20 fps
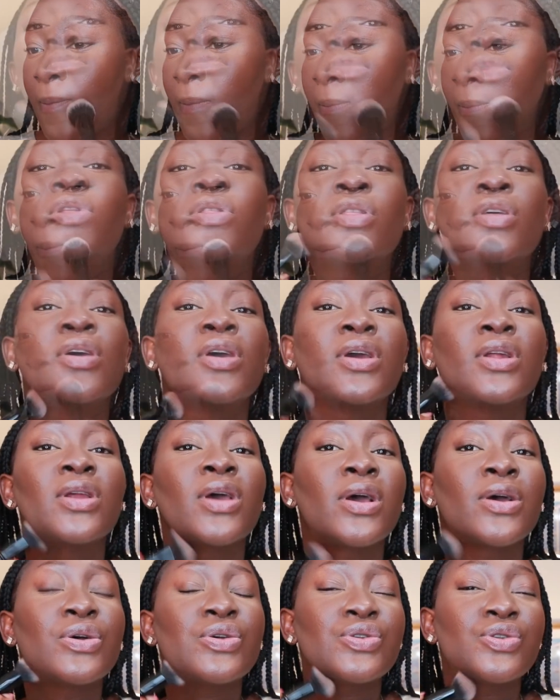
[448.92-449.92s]
And then
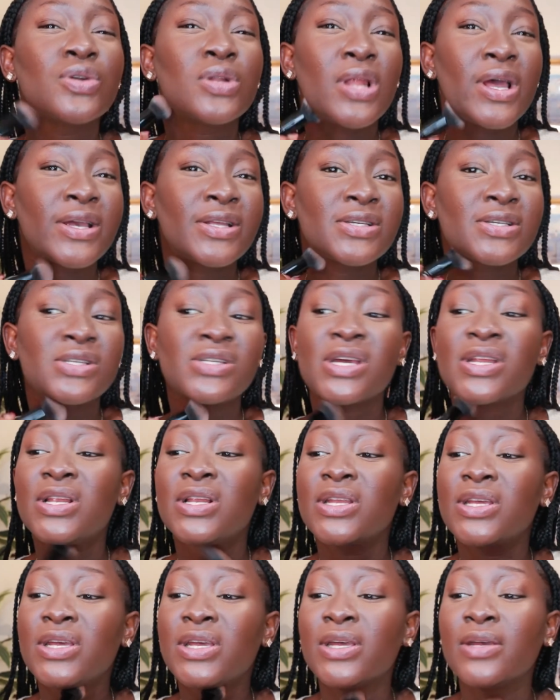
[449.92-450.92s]
I also like to
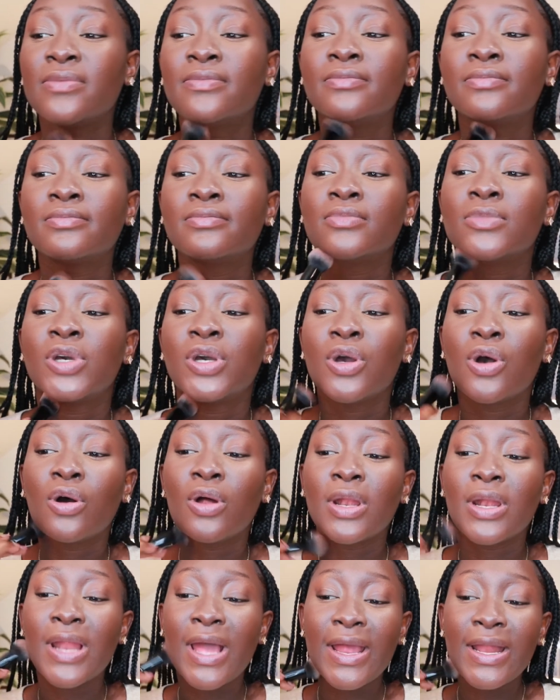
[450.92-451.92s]
gently
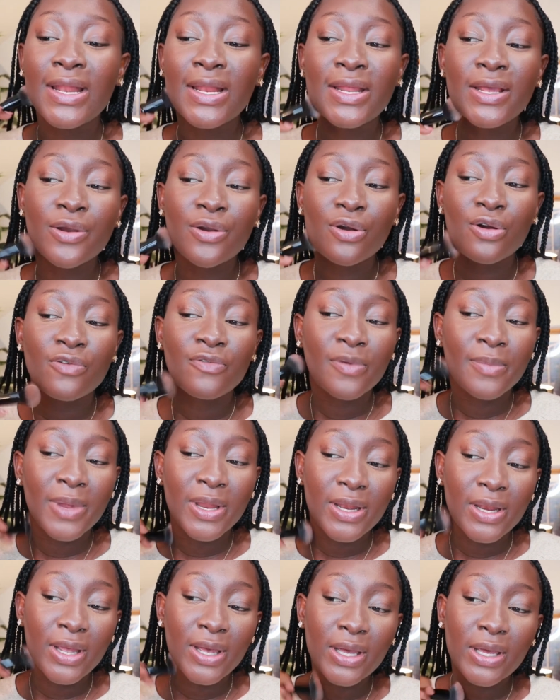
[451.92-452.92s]
or lightly go over my
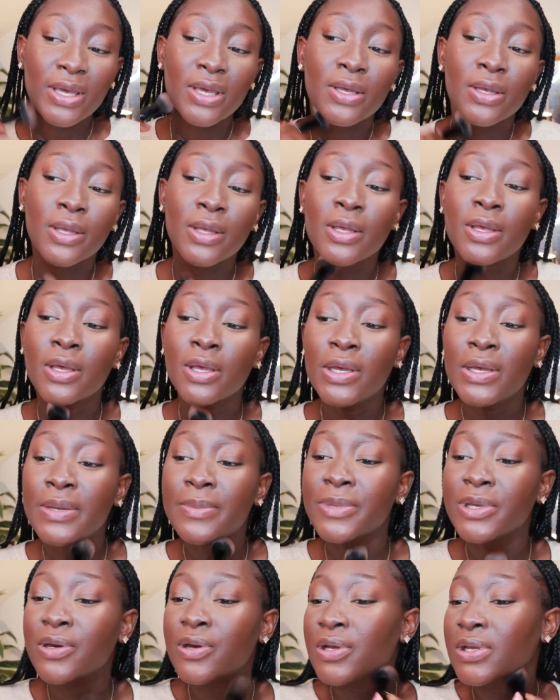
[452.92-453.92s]
neck
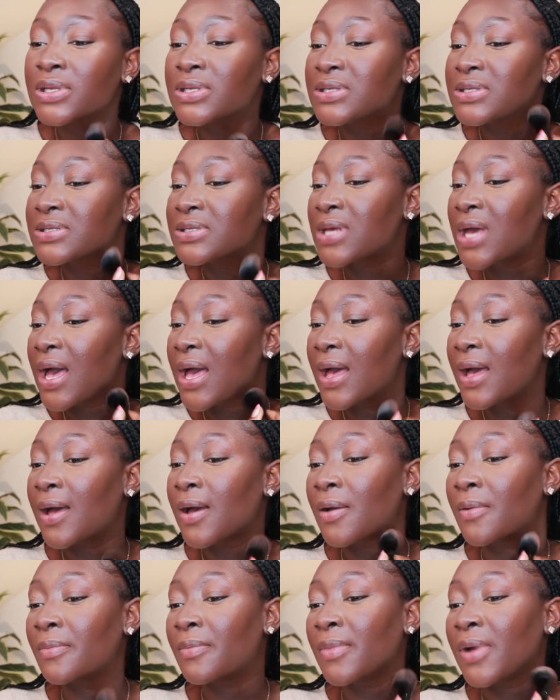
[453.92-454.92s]
because
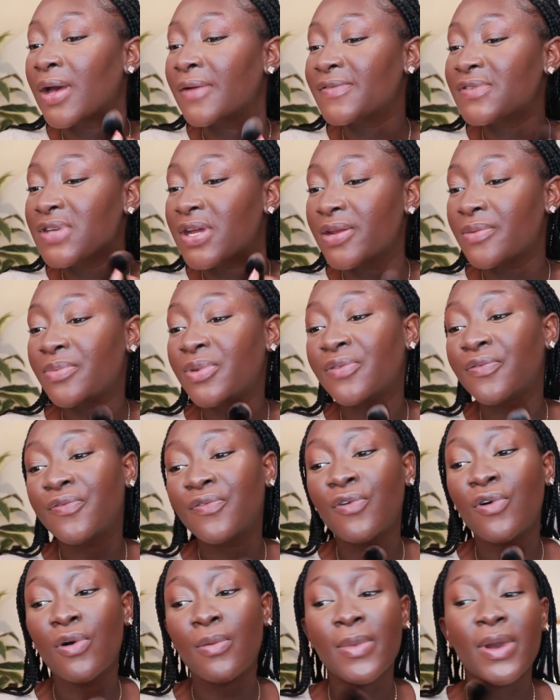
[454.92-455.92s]
I've said it
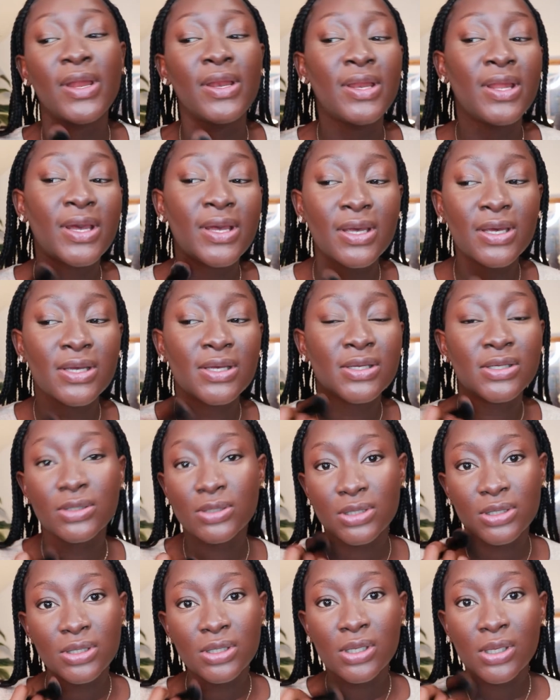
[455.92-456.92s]
before, my neck is
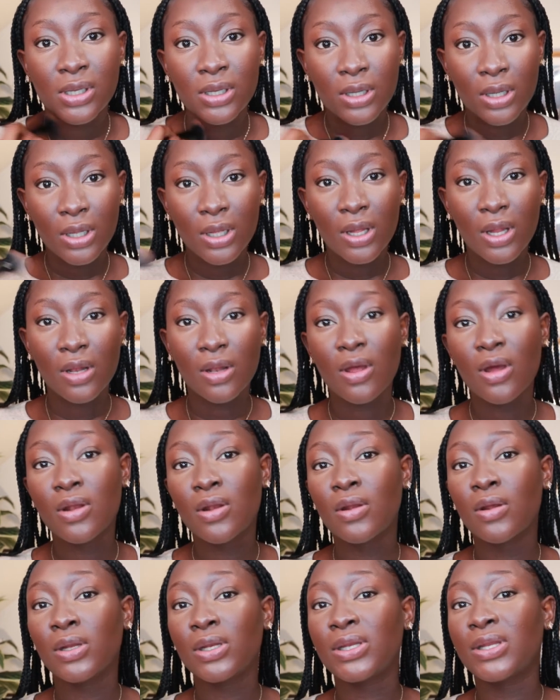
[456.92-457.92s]
a lot
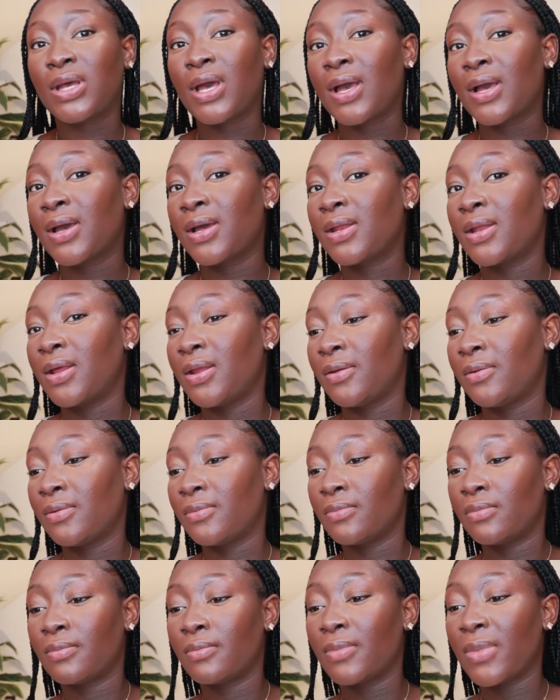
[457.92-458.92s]
darker
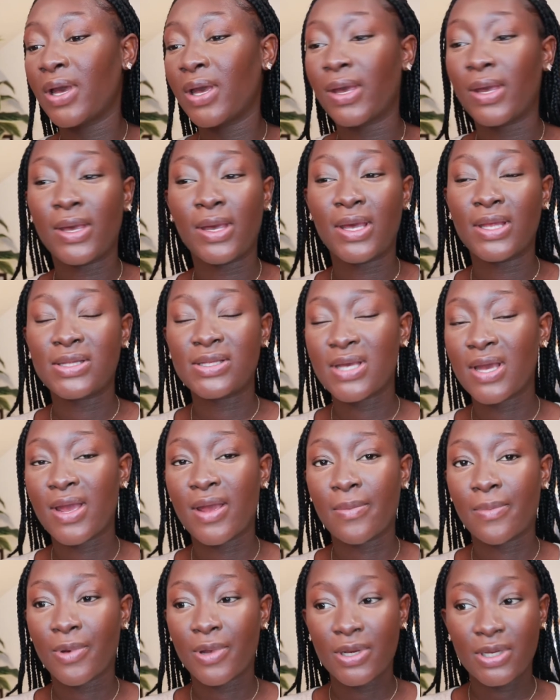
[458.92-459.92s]
than my
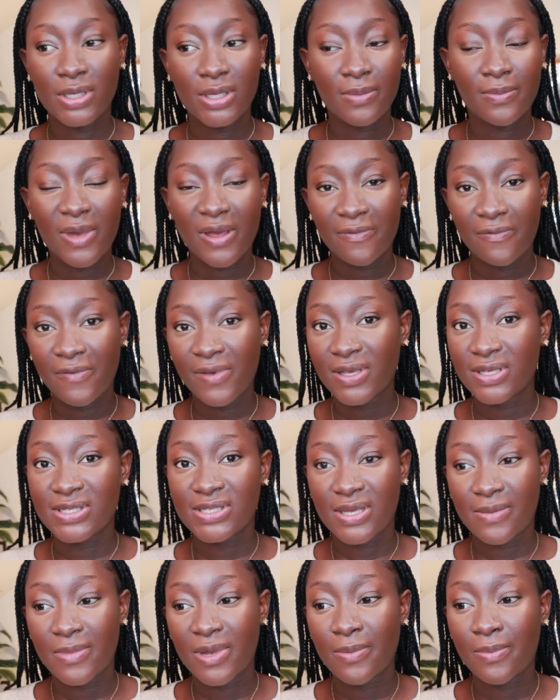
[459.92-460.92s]
entire body, my face
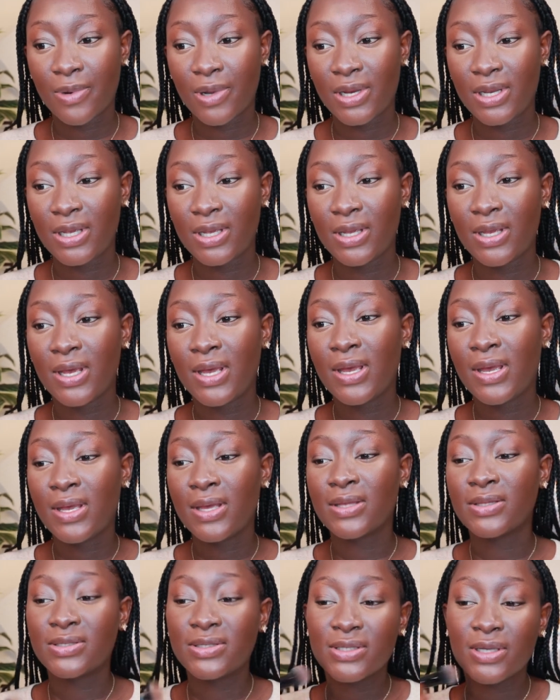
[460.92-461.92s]
and my body
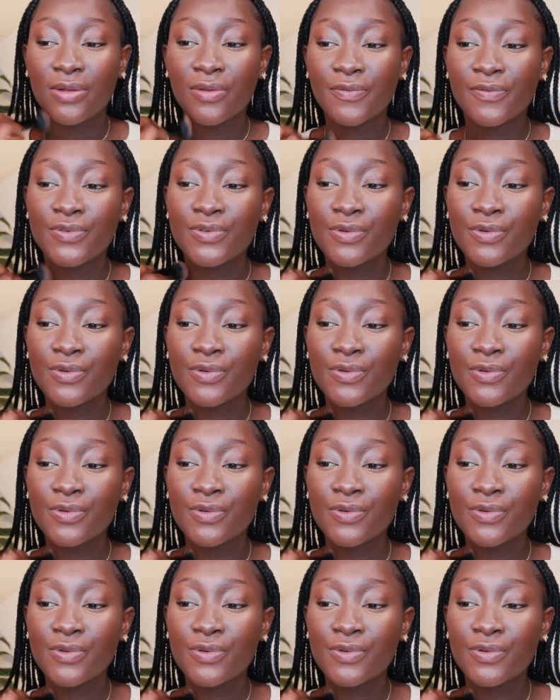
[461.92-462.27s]
itself.